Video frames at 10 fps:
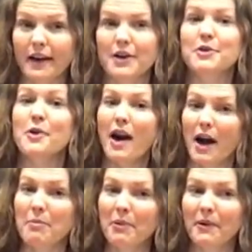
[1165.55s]
Are you
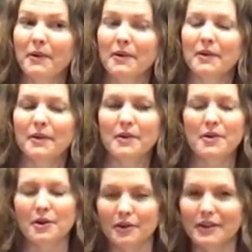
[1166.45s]
up
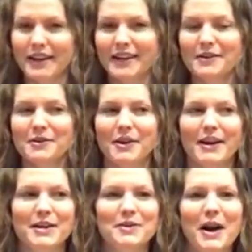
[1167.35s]
early or are
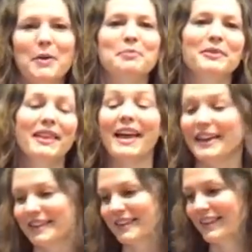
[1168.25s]
you up late?